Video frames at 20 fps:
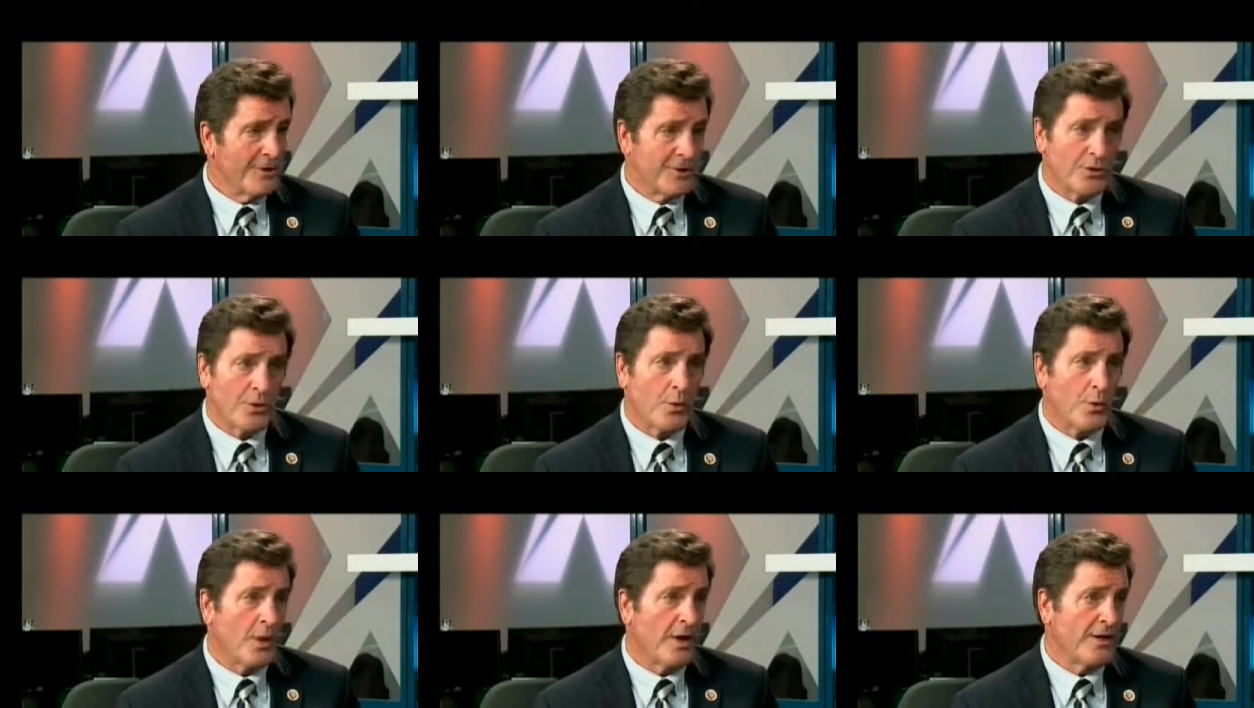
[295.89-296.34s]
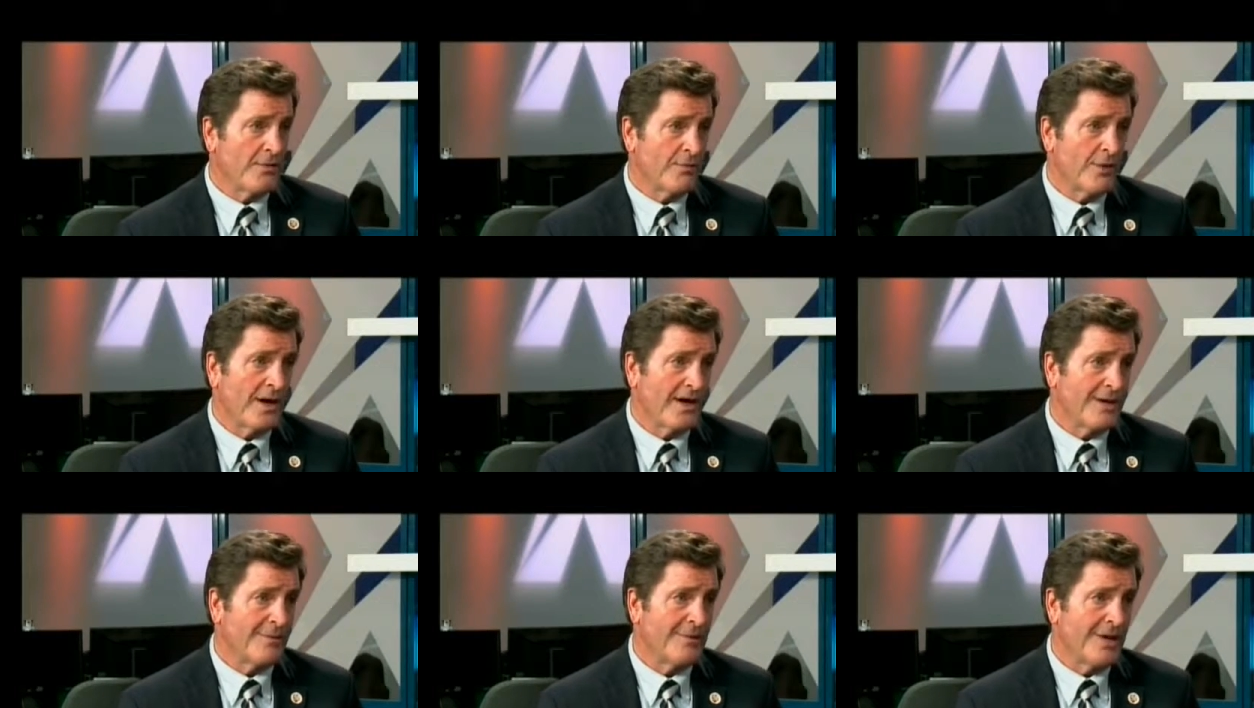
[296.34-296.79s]
But you're
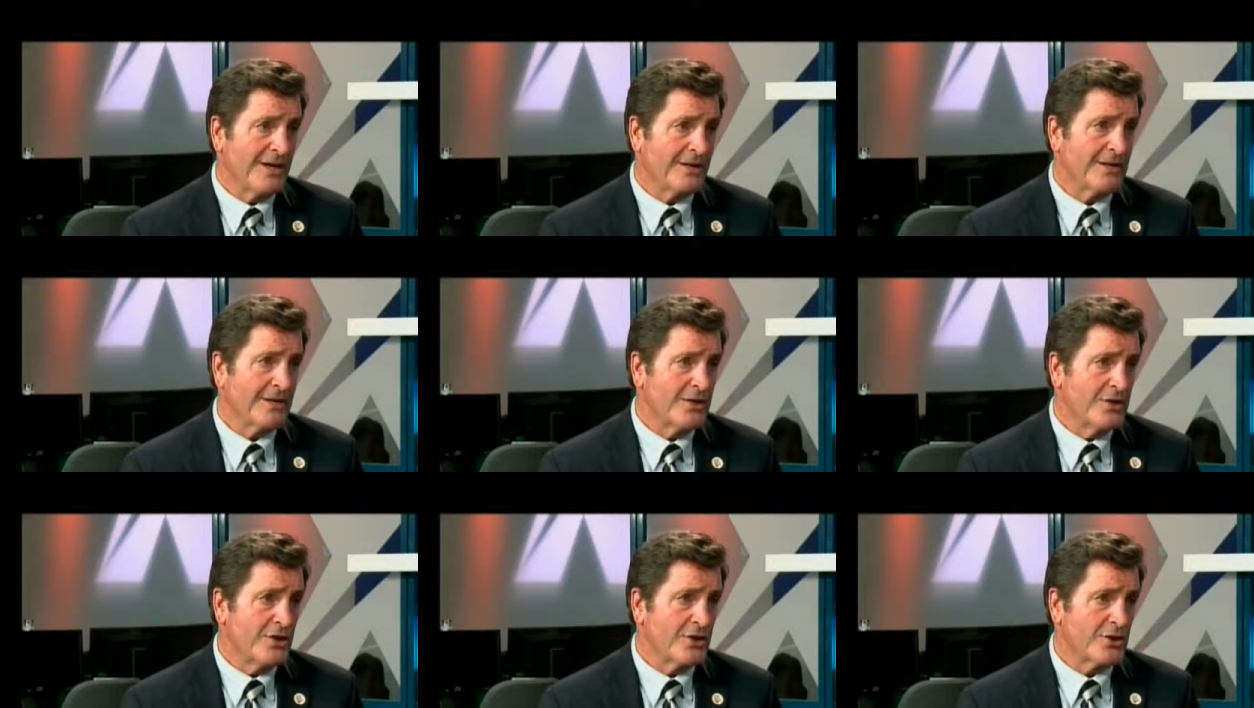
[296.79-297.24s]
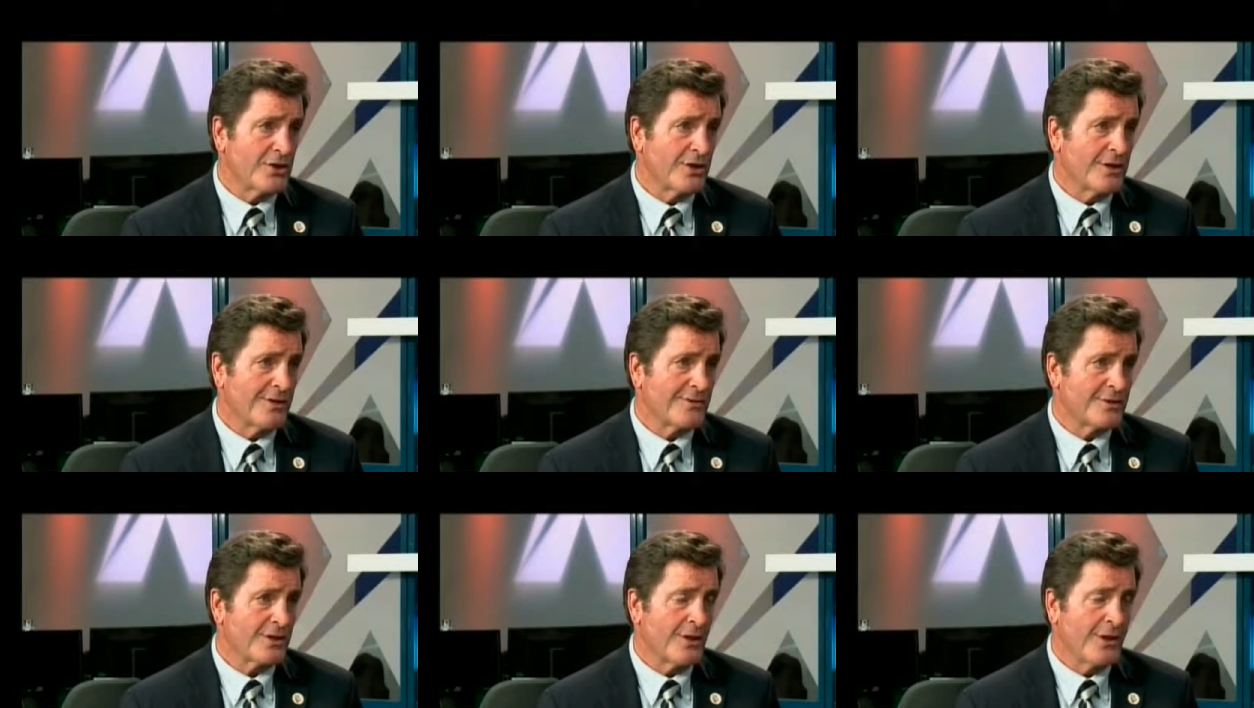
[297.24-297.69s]
quite right about the
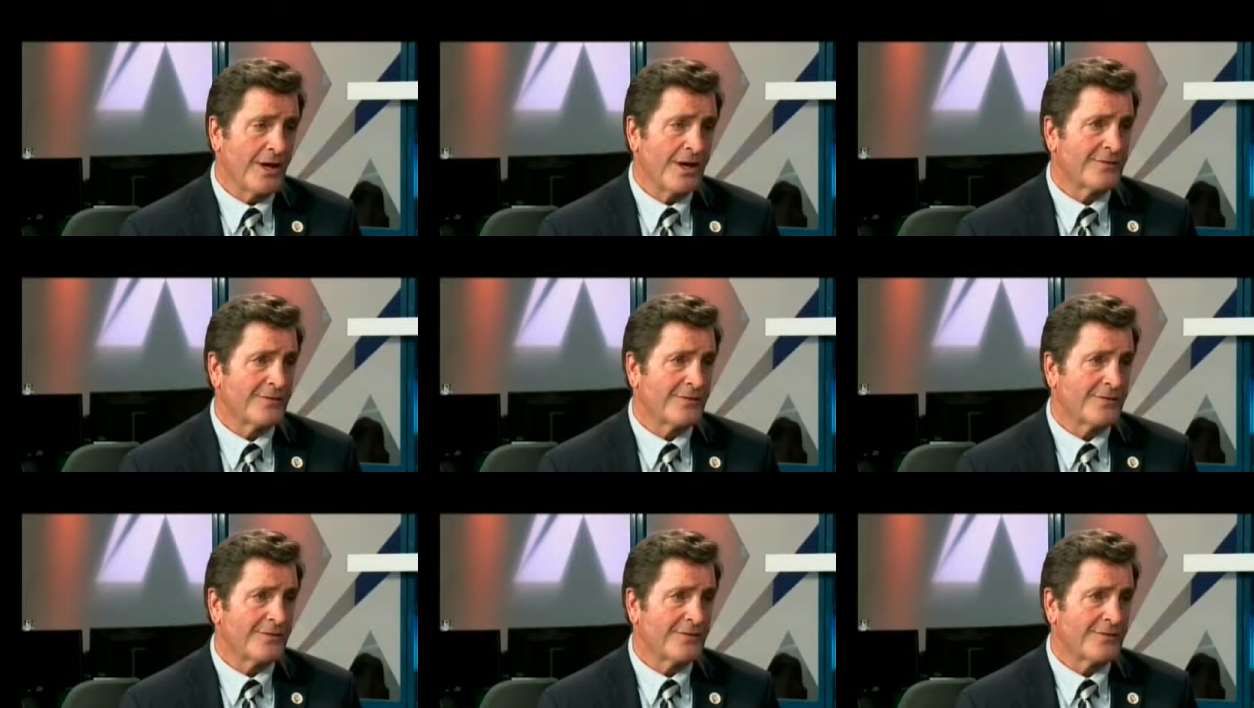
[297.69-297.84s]
initiatives.